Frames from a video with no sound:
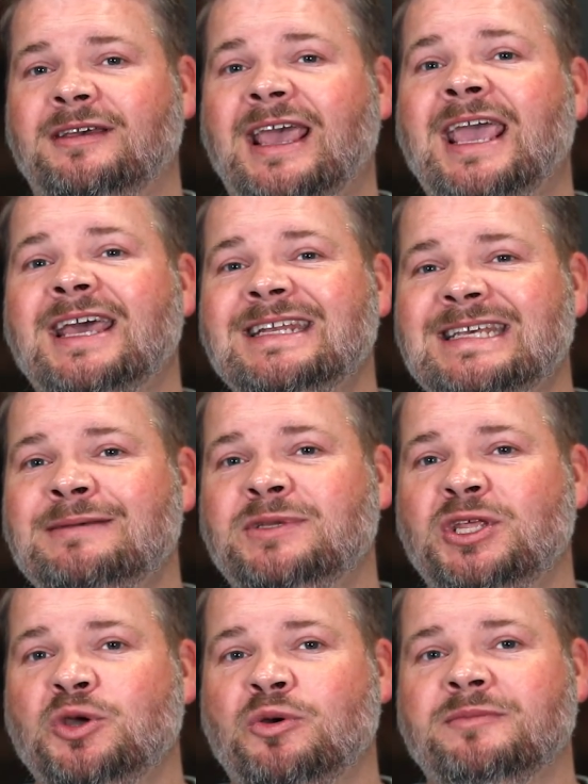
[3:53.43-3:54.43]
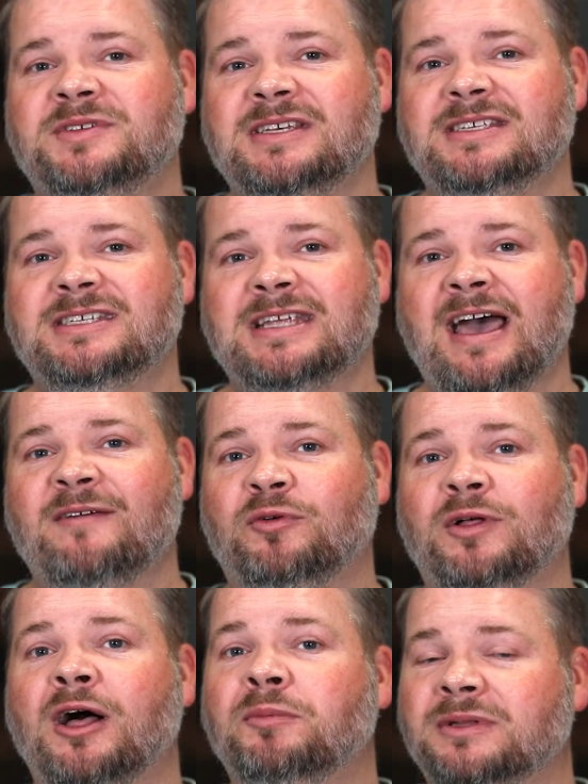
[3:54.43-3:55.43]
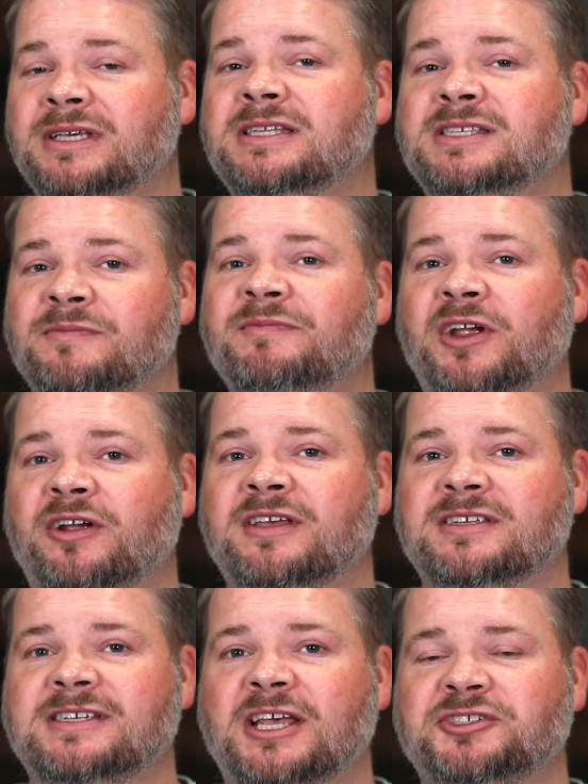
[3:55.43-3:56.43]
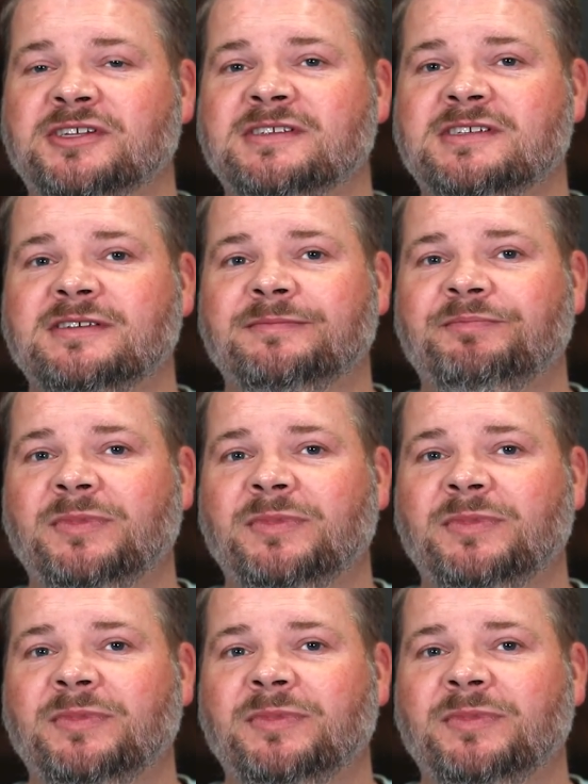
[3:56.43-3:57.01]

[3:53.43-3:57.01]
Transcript: and MDUMC staff will help lead some various sessions.